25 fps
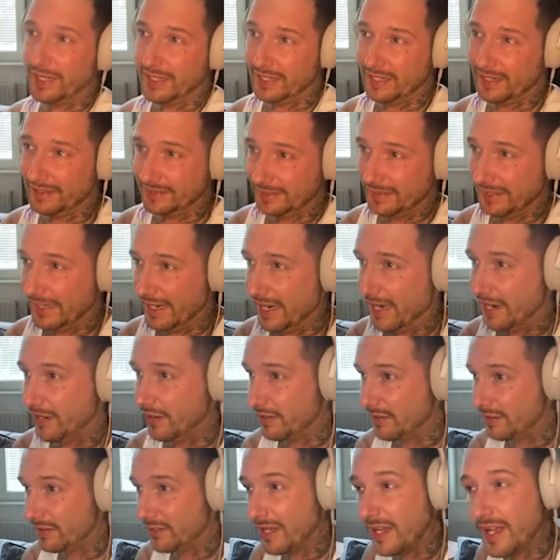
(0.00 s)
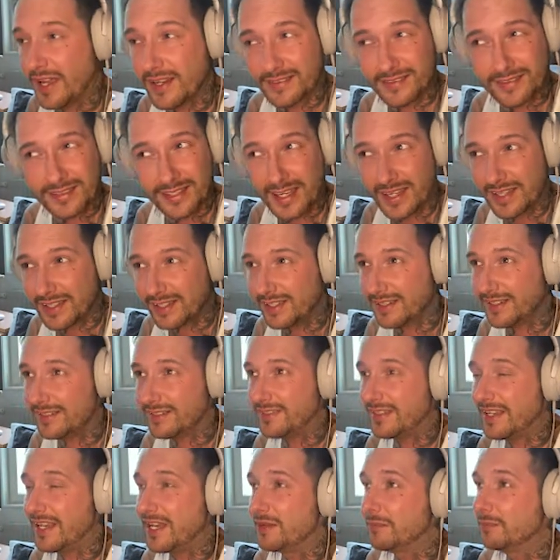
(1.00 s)
island there. Exactly the
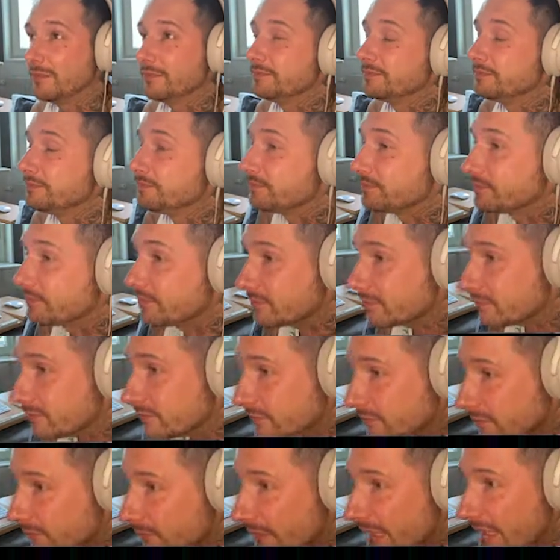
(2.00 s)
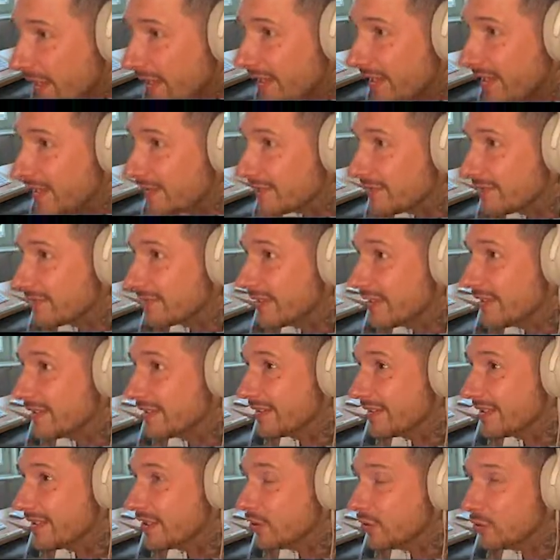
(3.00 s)
same as
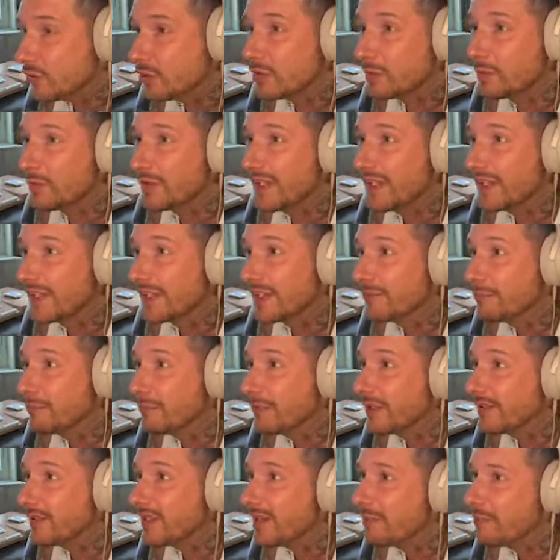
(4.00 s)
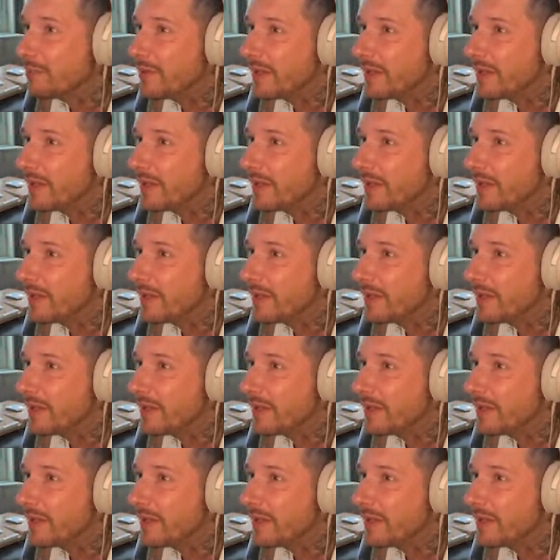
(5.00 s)
the YouTube thing, but a